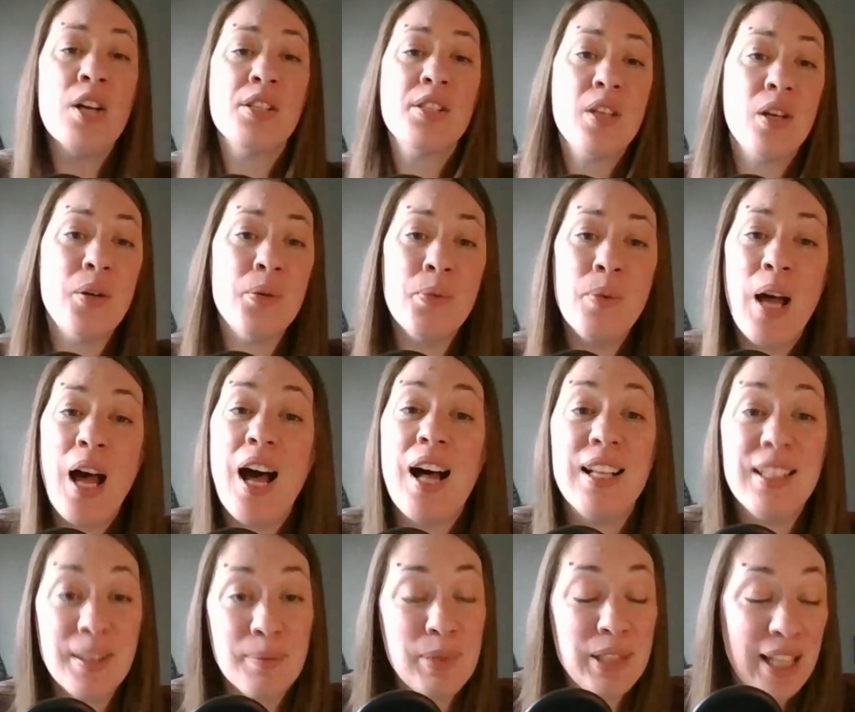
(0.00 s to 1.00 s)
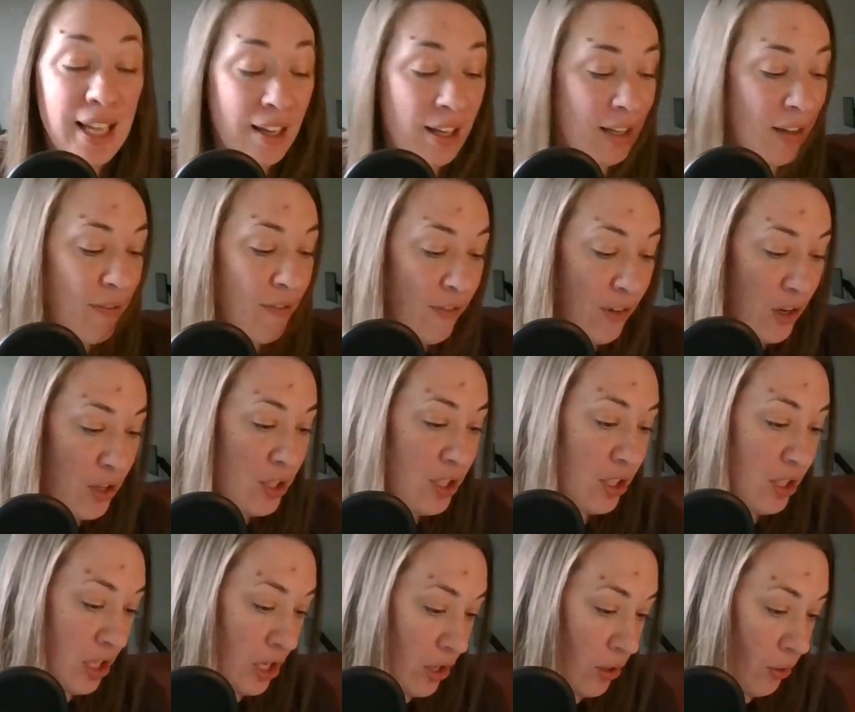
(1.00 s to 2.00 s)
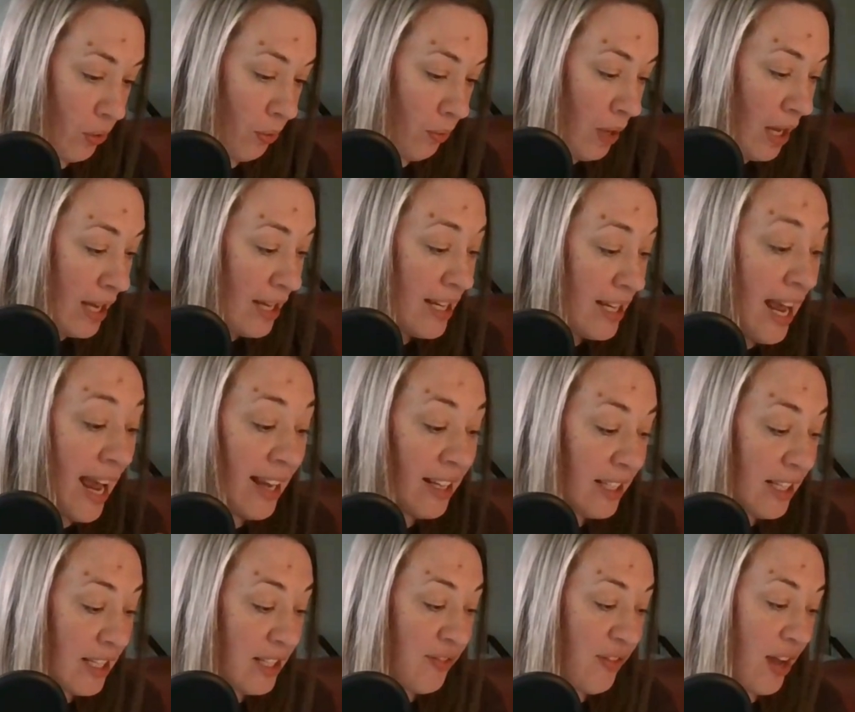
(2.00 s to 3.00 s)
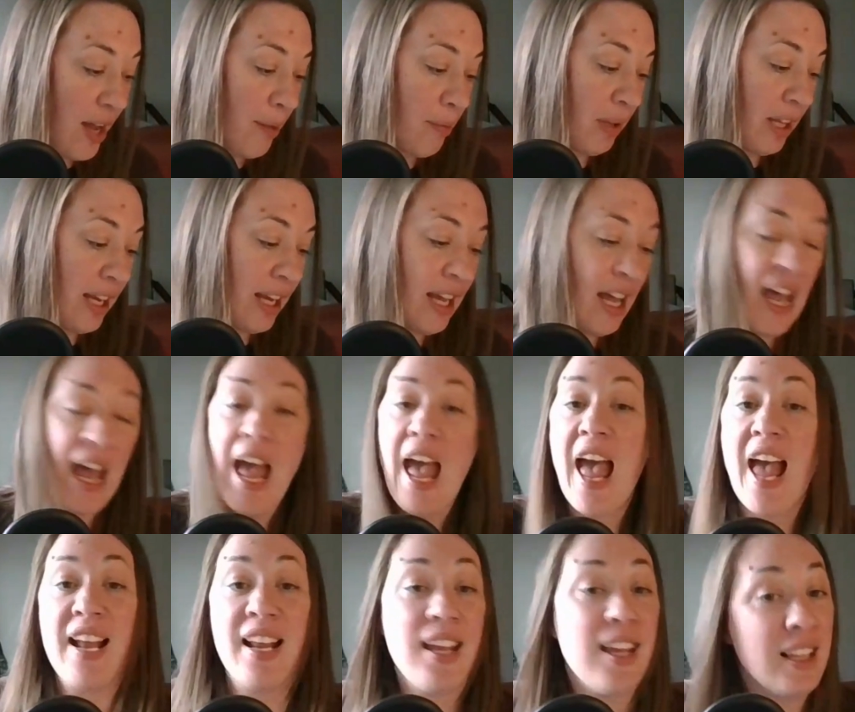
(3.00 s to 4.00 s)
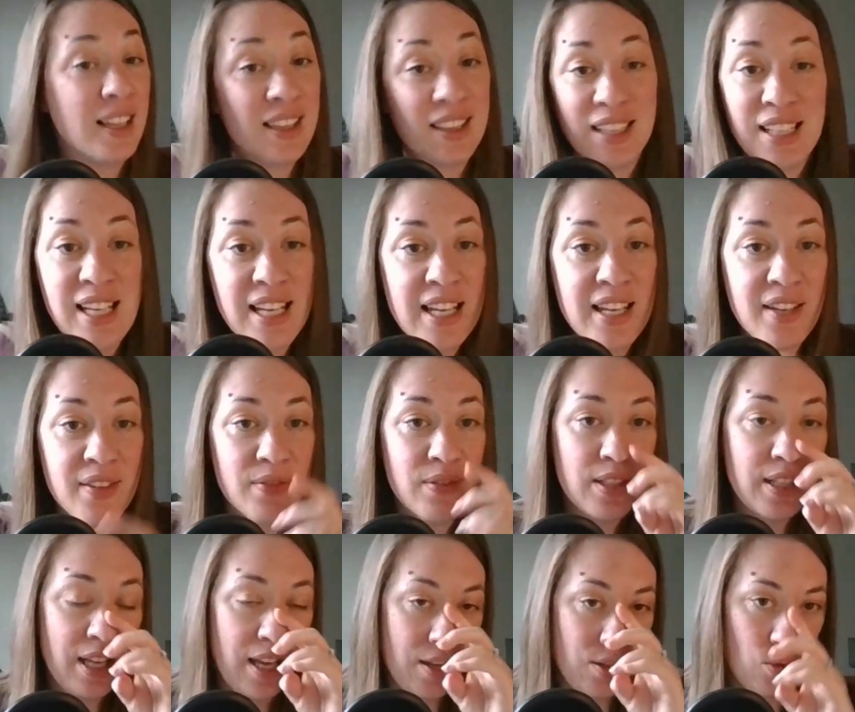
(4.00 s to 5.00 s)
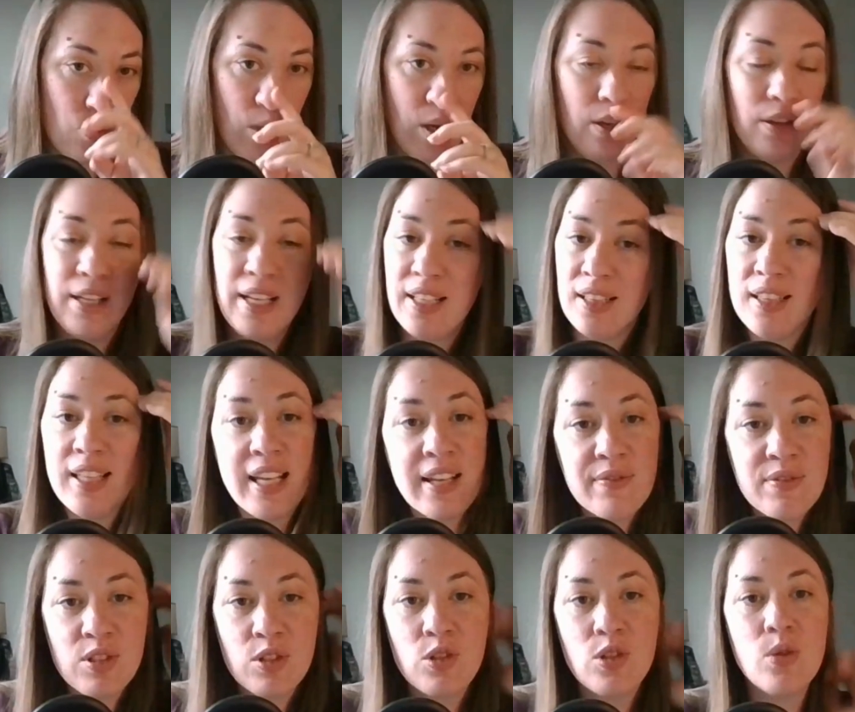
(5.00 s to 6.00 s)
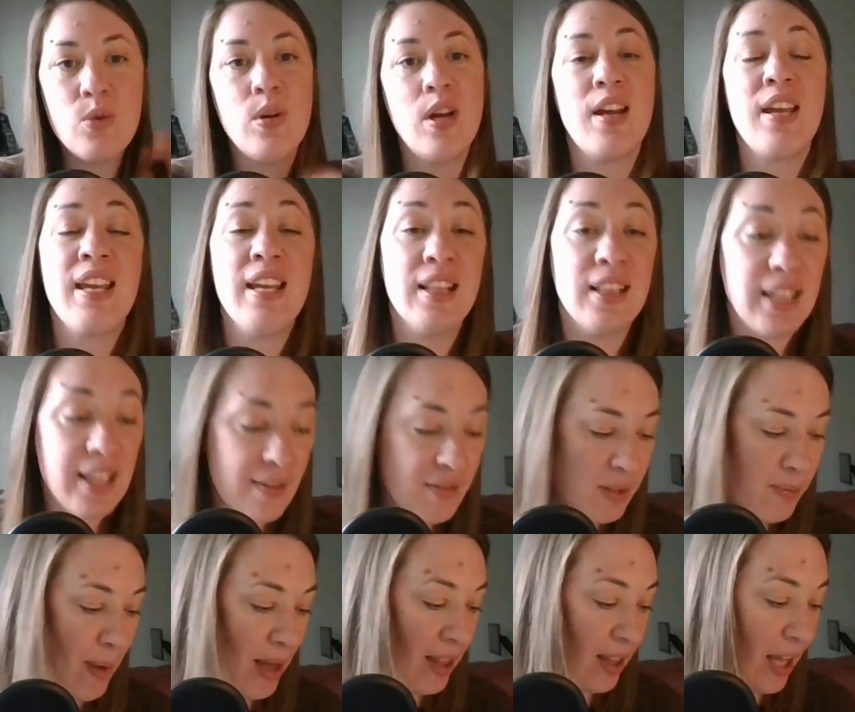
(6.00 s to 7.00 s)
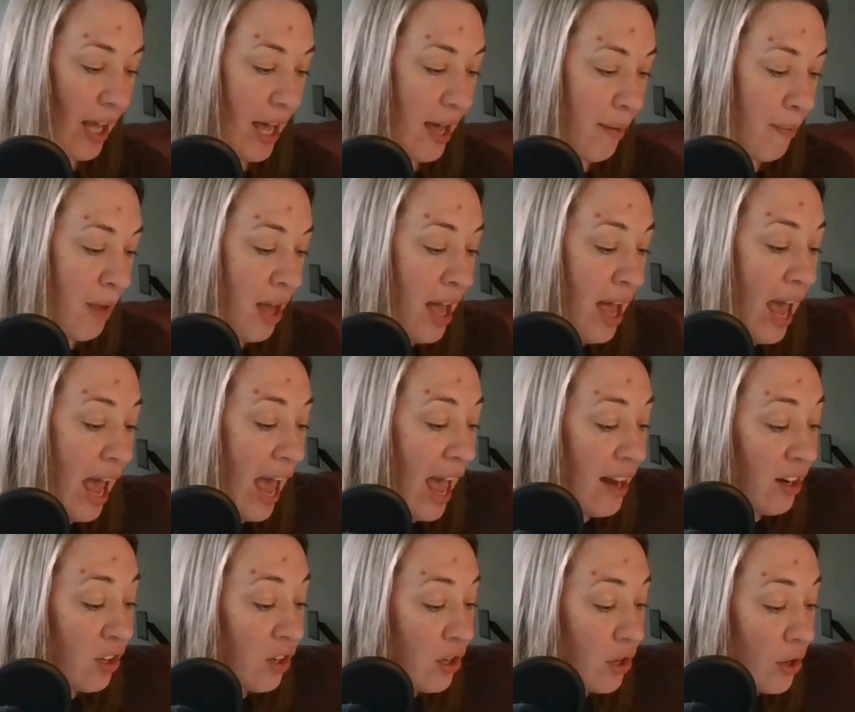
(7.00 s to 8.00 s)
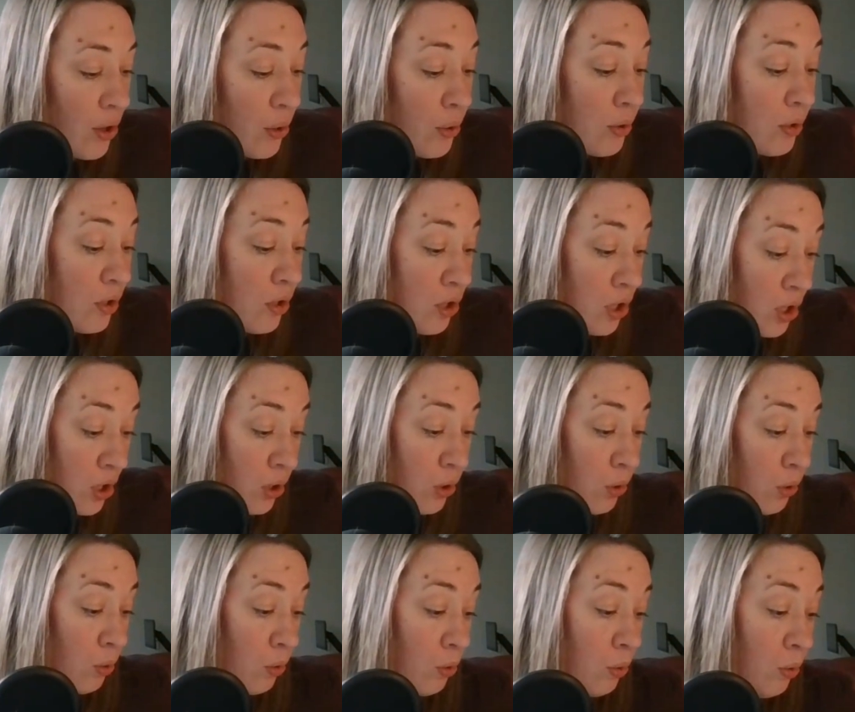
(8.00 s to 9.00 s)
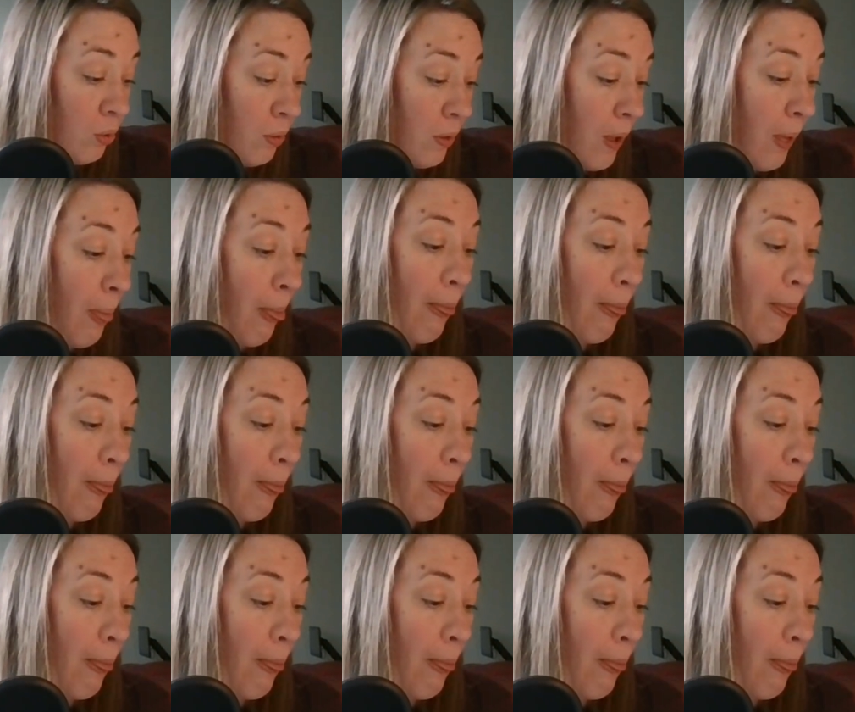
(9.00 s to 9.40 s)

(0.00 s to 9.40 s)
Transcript: So Elimelech, verse 2, takes his family and he leaves Israel. He leaves Judah, he leaves Bethlehem, and goes to